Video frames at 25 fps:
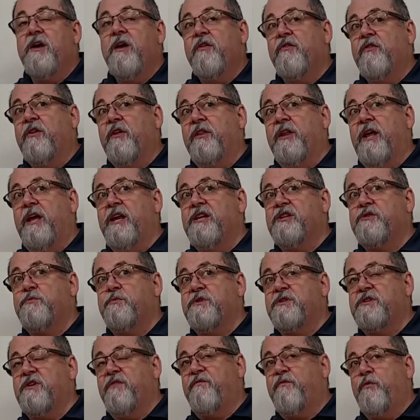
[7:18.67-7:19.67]
The latest
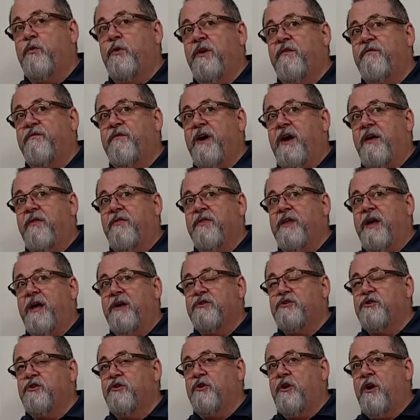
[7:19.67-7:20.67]
was a
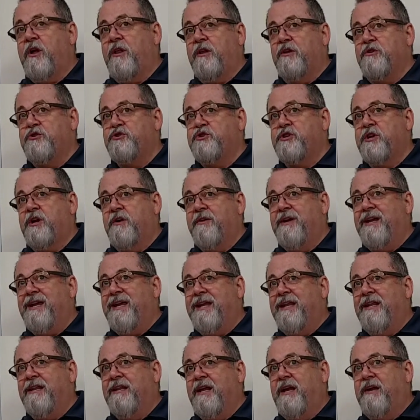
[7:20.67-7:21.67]
$45,000 cherry
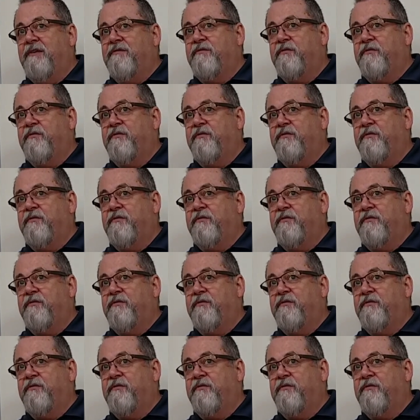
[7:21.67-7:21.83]
inlaid